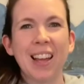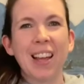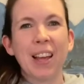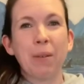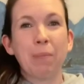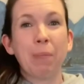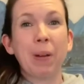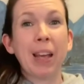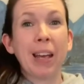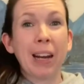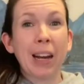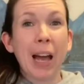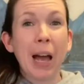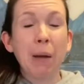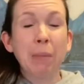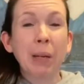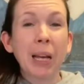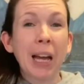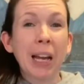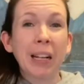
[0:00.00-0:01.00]
Man,
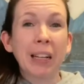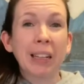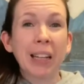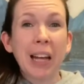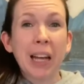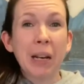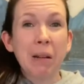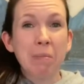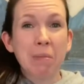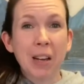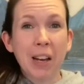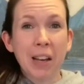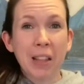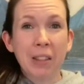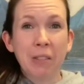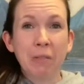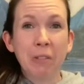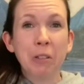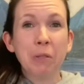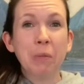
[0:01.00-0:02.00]
I'm kind of glad I'm not in
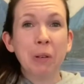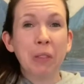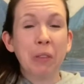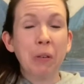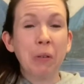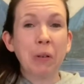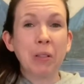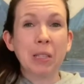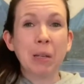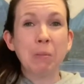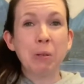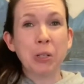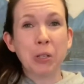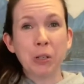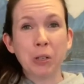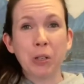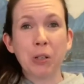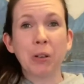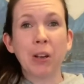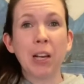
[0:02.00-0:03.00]
the room with you because I'm
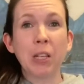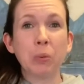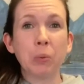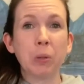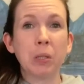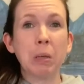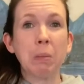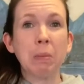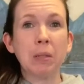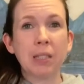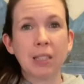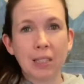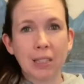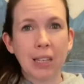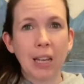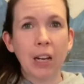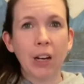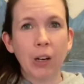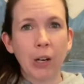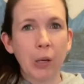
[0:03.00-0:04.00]
sure you guys were some
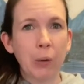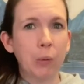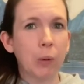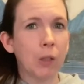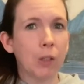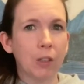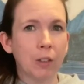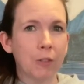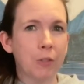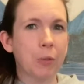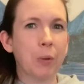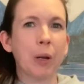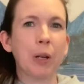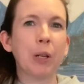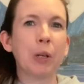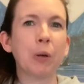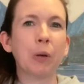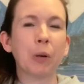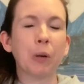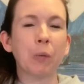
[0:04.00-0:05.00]
scary wolves while
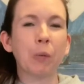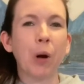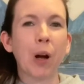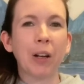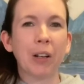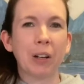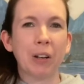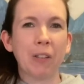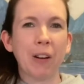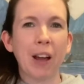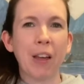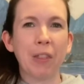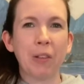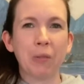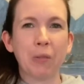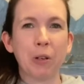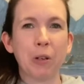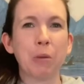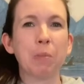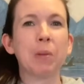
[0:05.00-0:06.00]
you were walking around the
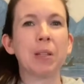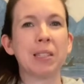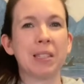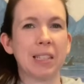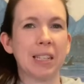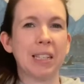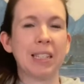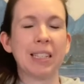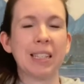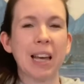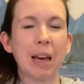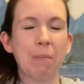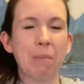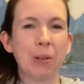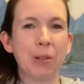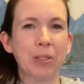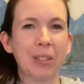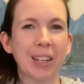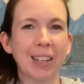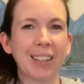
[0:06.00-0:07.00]
room listening to that
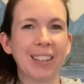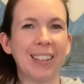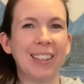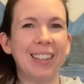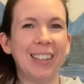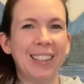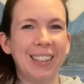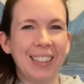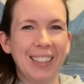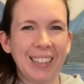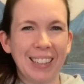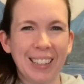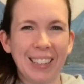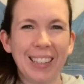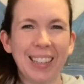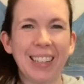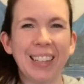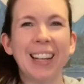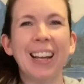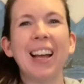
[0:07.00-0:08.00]
music.
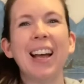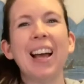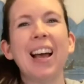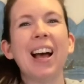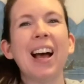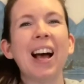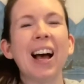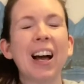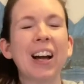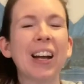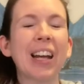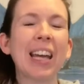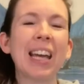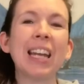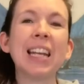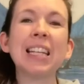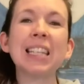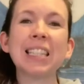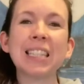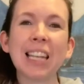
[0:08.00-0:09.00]
All right,
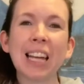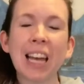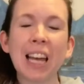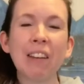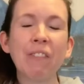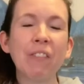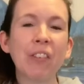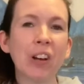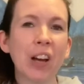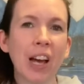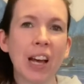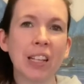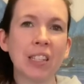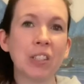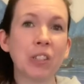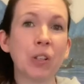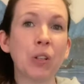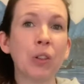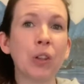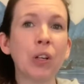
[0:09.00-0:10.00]
it is time for us
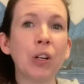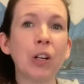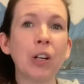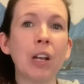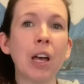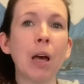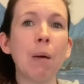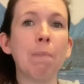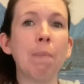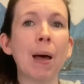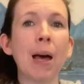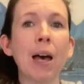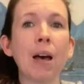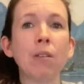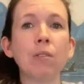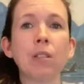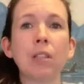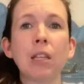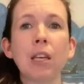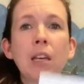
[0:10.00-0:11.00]
to learn
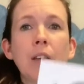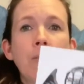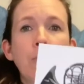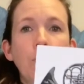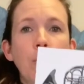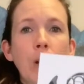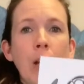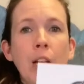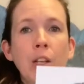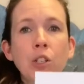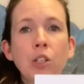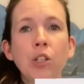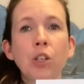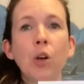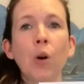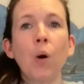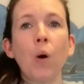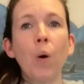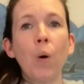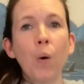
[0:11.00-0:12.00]
about the French
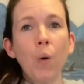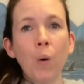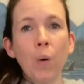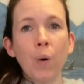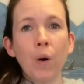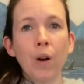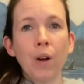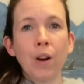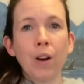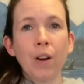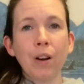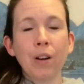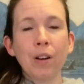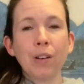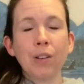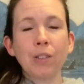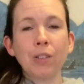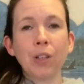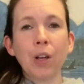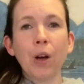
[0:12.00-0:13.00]

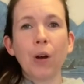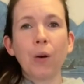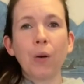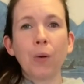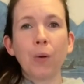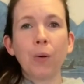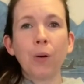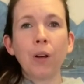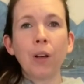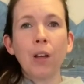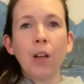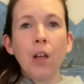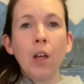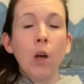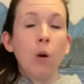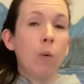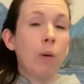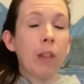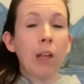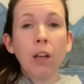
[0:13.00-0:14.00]
horn. So,
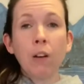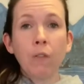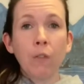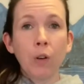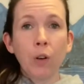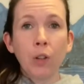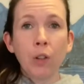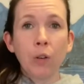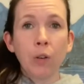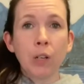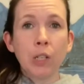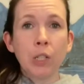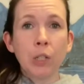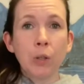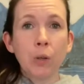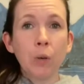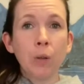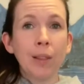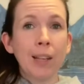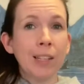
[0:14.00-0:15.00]
without further
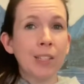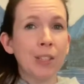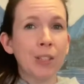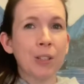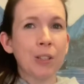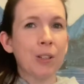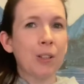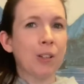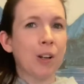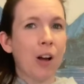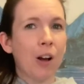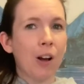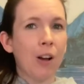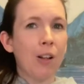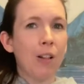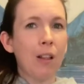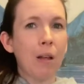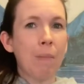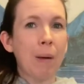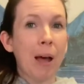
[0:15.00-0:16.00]
ado, let's learn
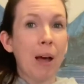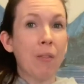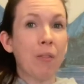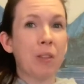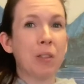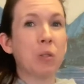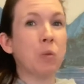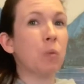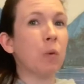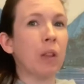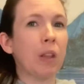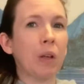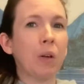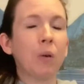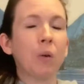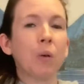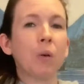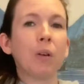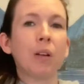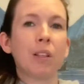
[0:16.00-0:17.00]
all about this really
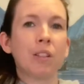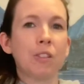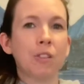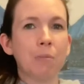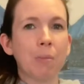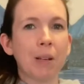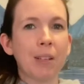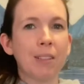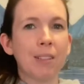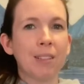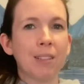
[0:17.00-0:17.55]
cool instrument.